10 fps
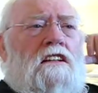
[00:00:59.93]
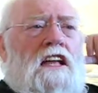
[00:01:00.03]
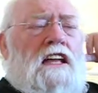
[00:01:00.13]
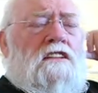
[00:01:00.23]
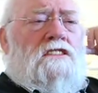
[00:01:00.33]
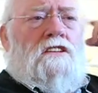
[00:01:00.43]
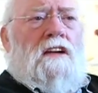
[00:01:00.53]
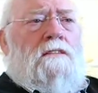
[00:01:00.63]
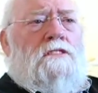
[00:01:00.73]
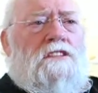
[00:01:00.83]
And so
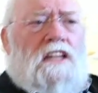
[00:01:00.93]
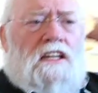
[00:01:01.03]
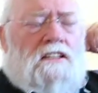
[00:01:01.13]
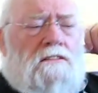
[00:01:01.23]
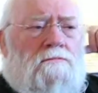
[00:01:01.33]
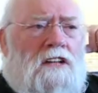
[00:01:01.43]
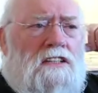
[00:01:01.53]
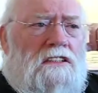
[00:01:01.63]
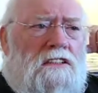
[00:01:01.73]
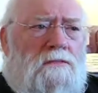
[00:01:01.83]
I would take
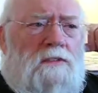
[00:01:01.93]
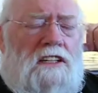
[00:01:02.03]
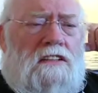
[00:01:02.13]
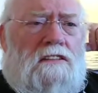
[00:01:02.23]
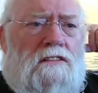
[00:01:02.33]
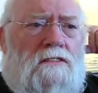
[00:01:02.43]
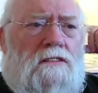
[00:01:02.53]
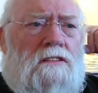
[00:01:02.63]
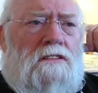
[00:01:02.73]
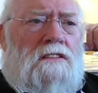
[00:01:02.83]
Molly Smith
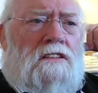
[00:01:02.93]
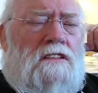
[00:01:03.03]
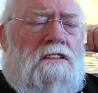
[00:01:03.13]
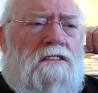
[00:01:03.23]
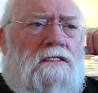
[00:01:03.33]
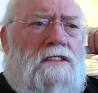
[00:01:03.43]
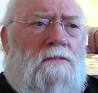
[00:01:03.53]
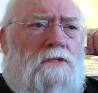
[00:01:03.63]
or Jim